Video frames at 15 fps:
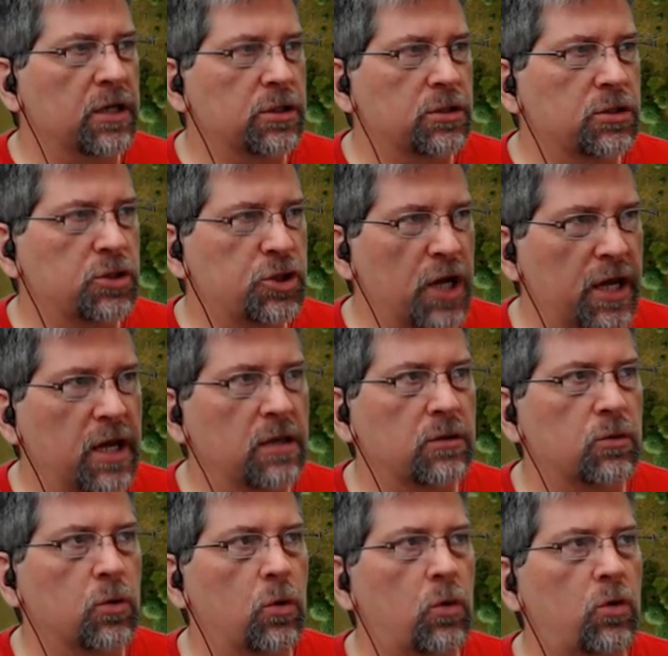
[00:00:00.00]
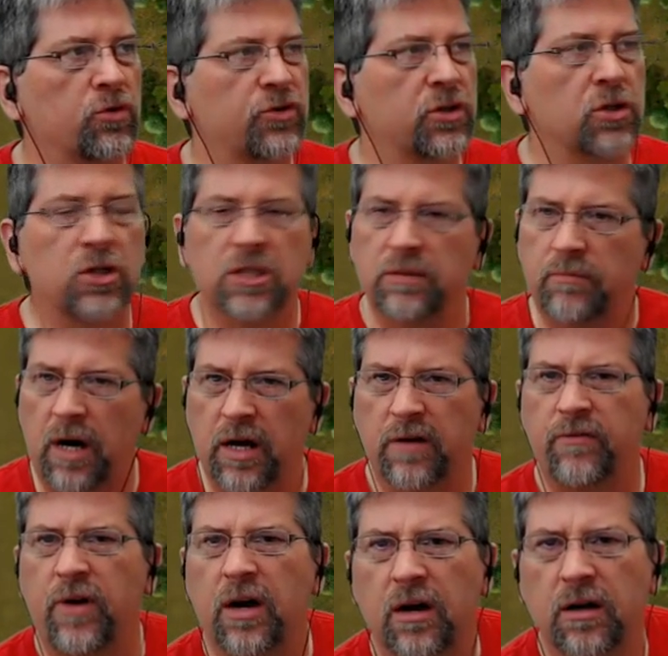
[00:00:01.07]
checking the roles and look at the
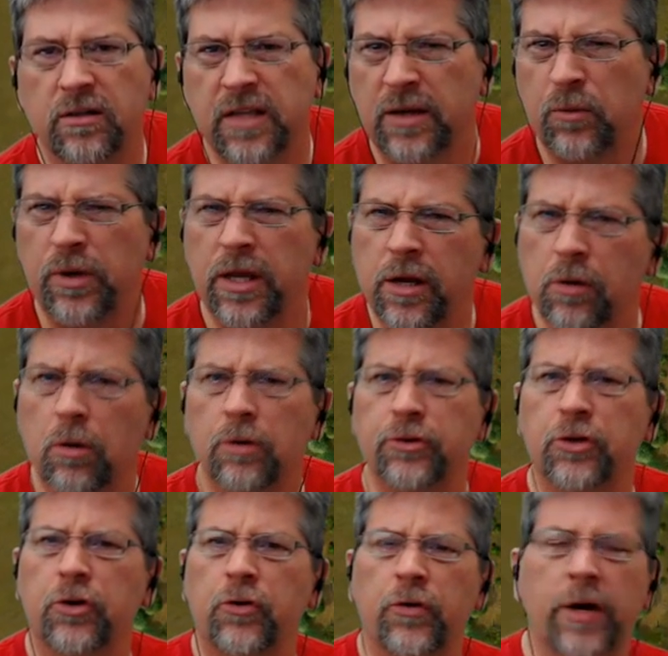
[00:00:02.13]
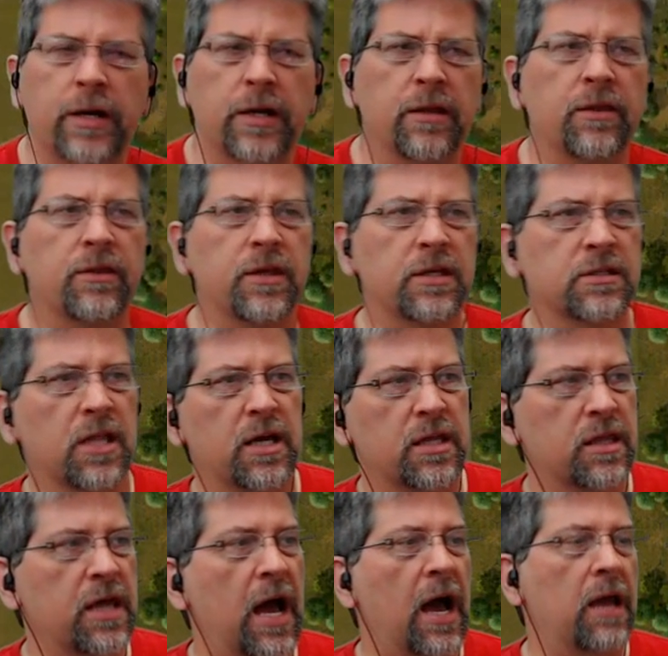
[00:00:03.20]
modifiers, like when heroes are created and things like
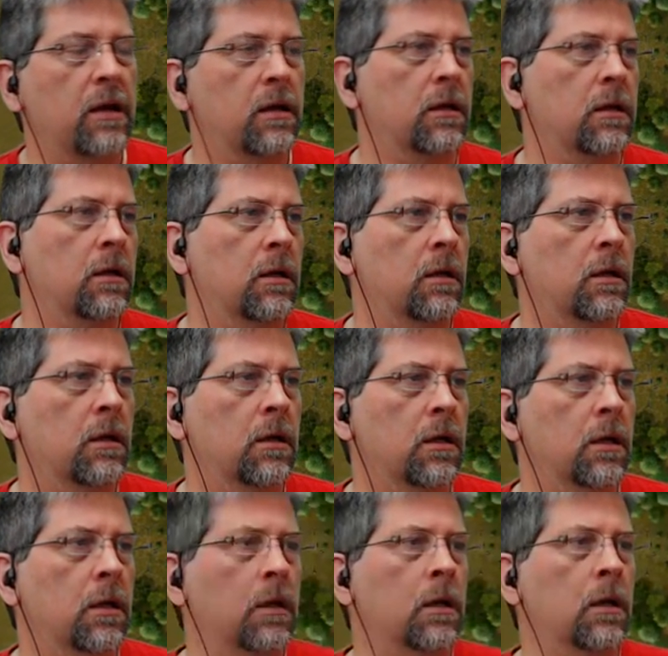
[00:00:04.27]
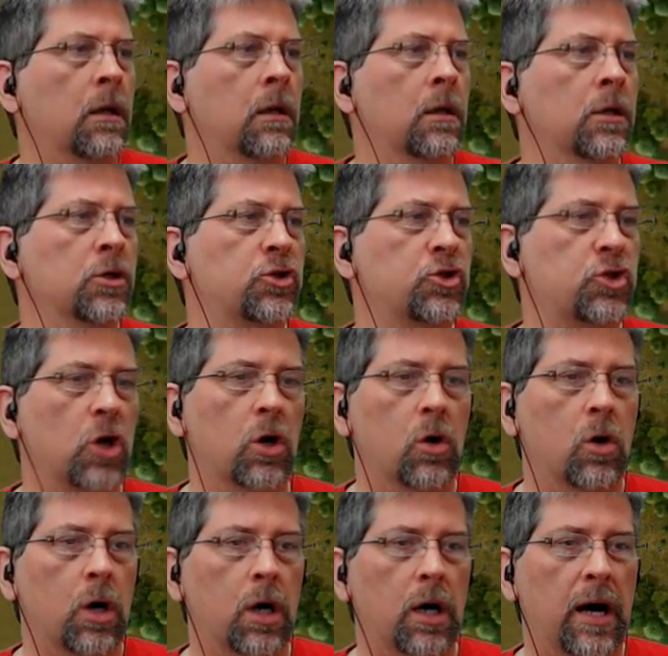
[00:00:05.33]
that.
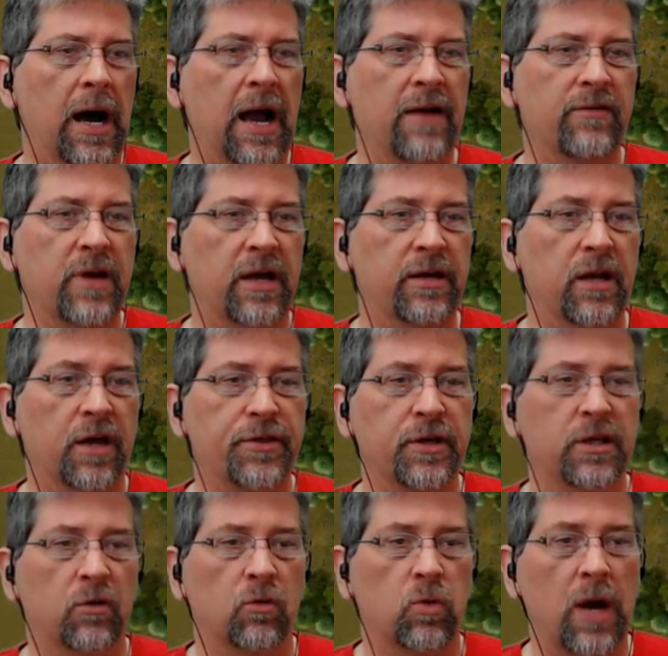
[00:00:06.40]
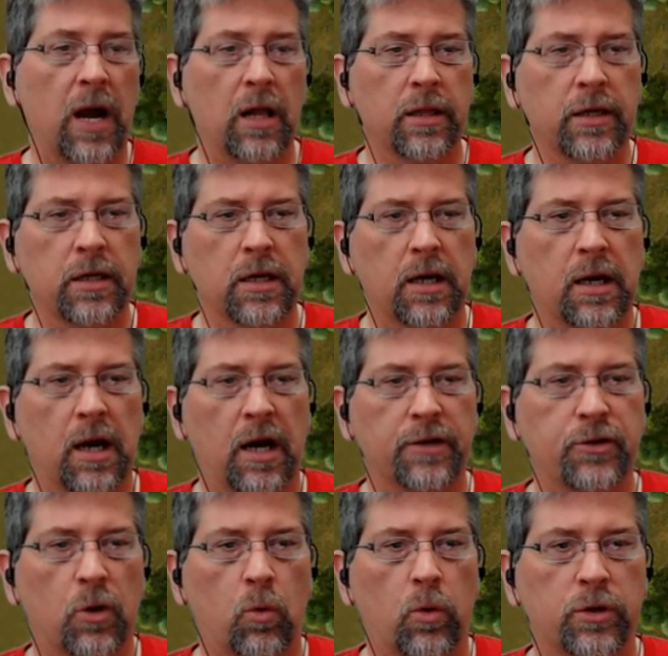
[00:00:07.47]
So I have got nothing to rally. I
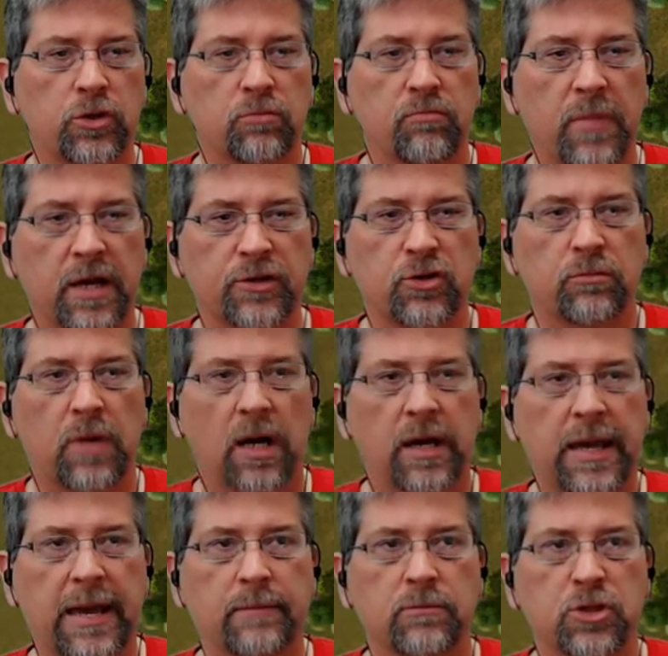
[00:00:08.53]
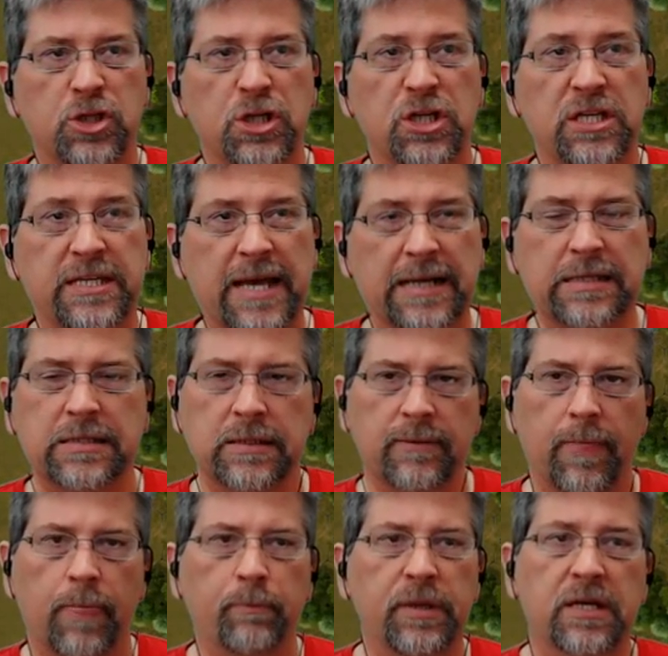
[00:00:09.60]
don't want to mantle my MG yet
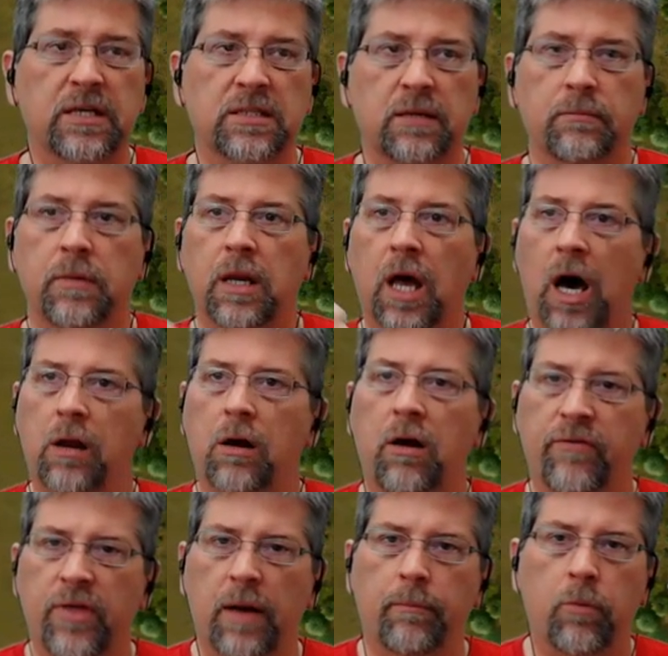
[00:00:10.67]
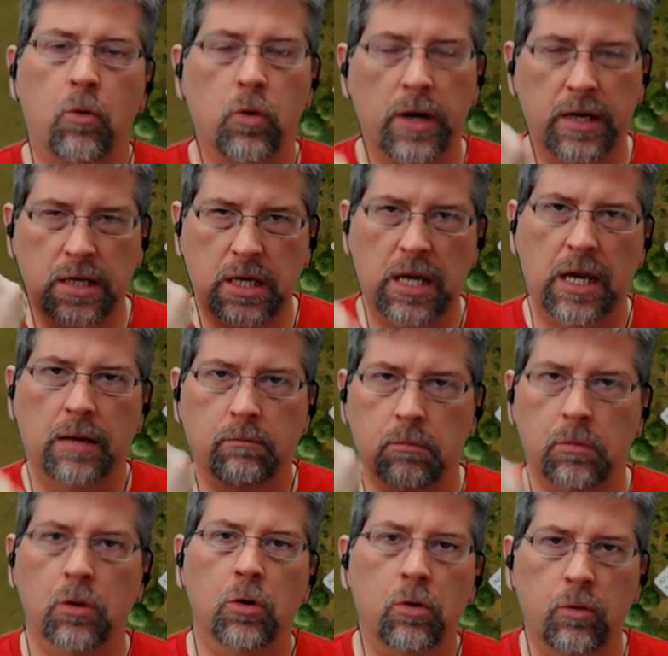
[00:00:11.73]
because I'm not off that board. I can't
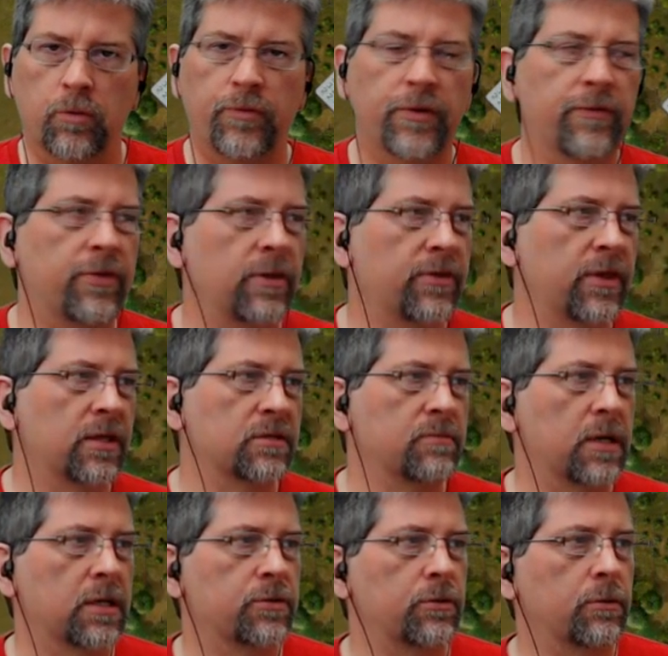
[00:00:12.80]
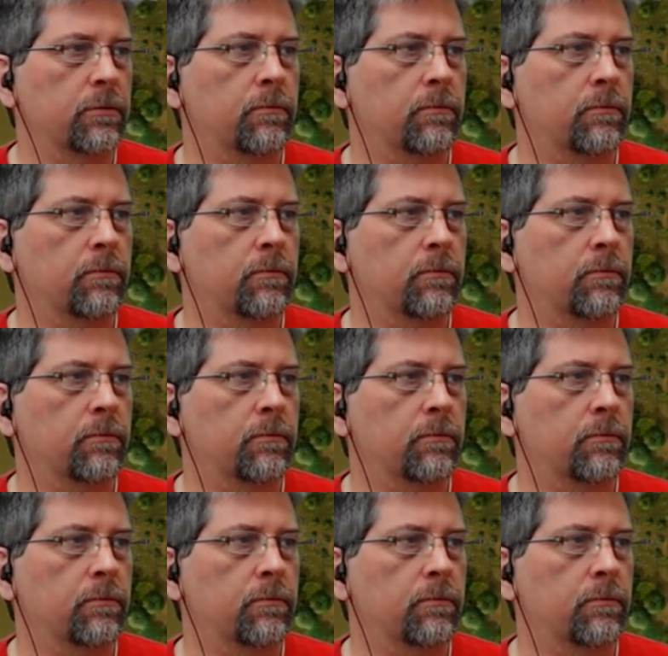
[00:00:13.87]
move if the thing's mantled